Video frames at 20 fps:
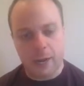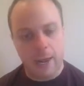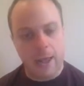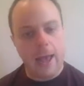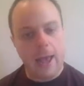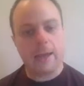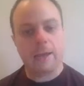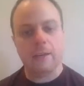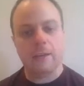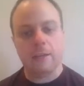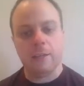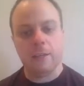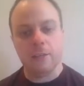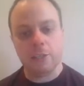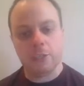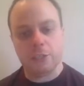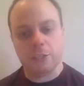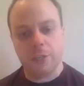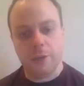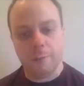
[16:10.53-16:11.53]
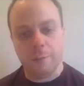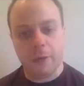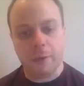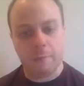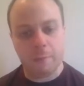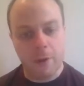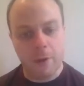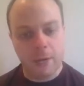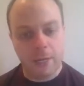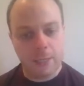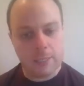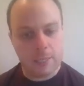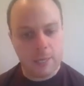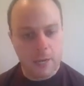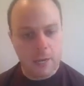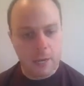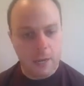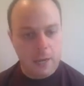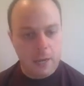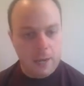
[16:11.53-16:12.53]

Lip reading: I added in the shipping price